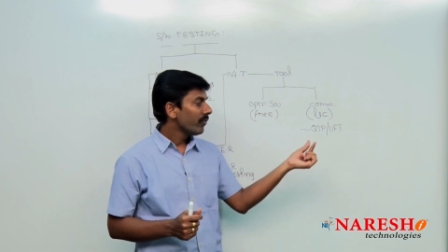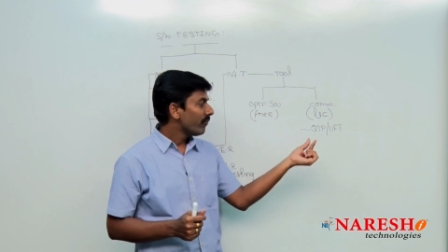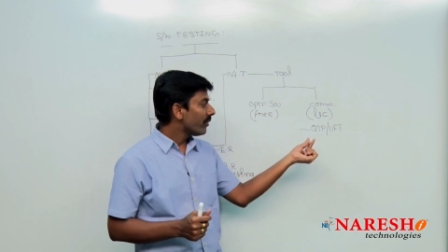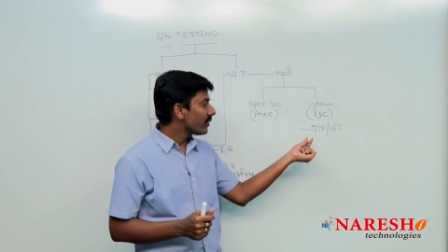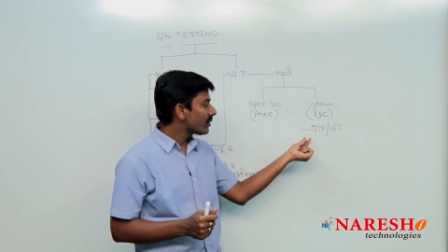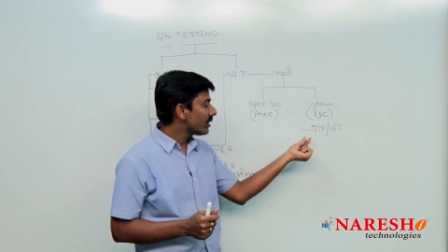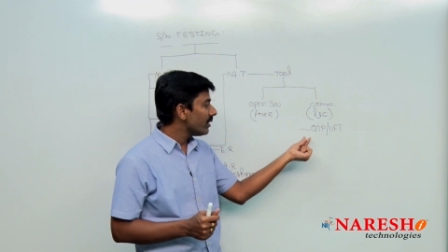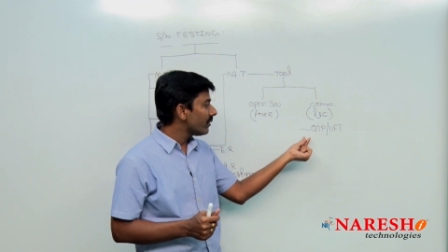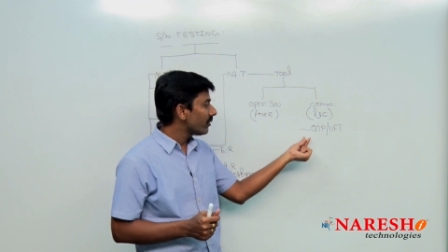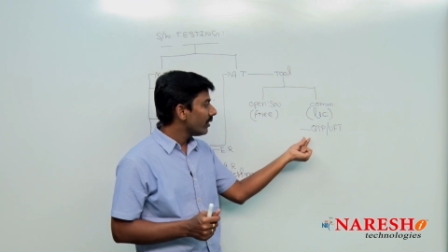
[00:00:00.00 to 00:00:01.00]
First
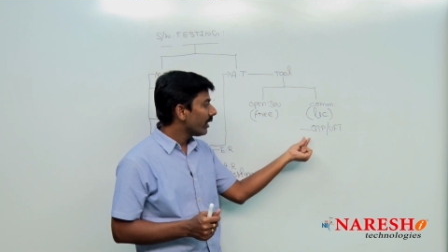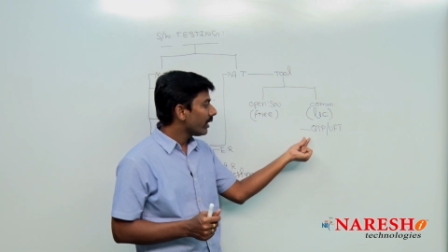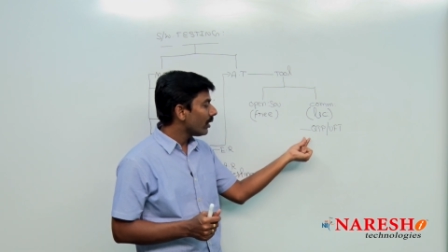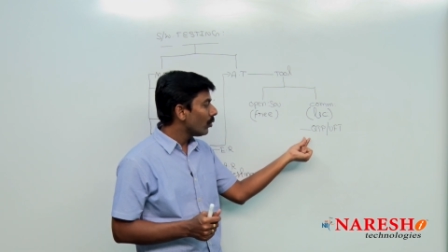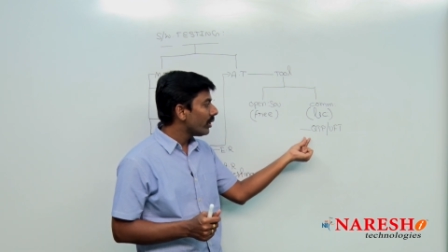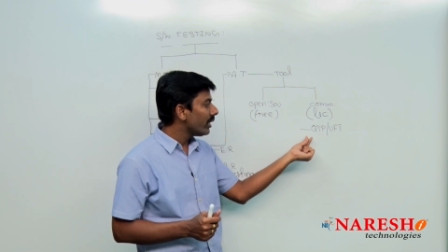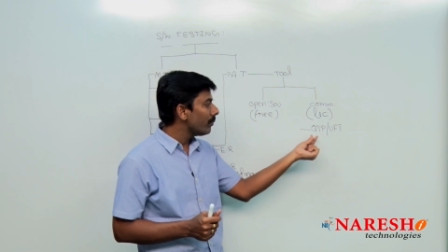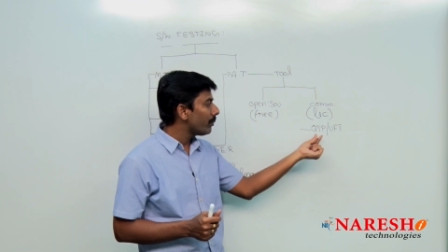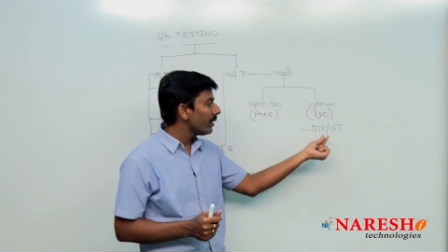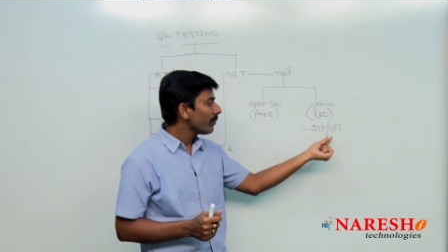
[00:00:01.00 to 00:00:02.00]
is
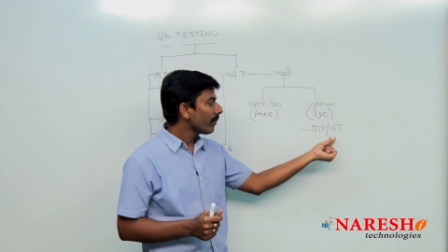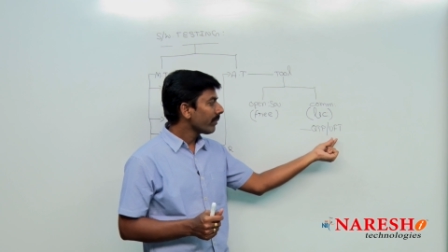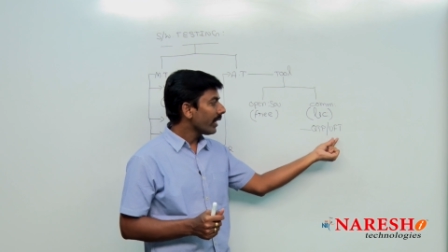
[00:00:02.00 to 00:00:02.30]
QTP